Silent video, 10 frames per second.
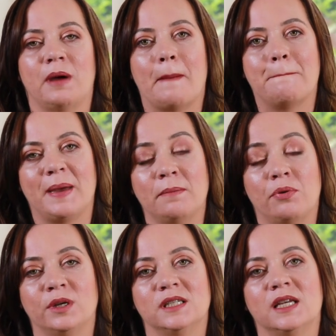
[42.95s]
about
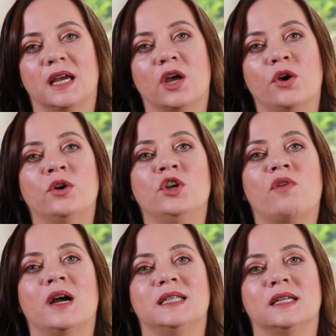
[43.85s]
pinpointing who
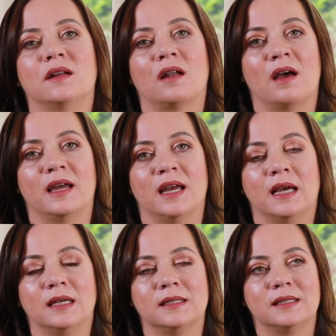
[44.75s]
your ideal client
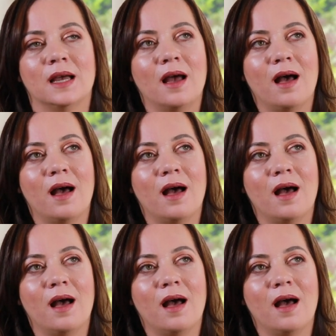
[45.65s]
is,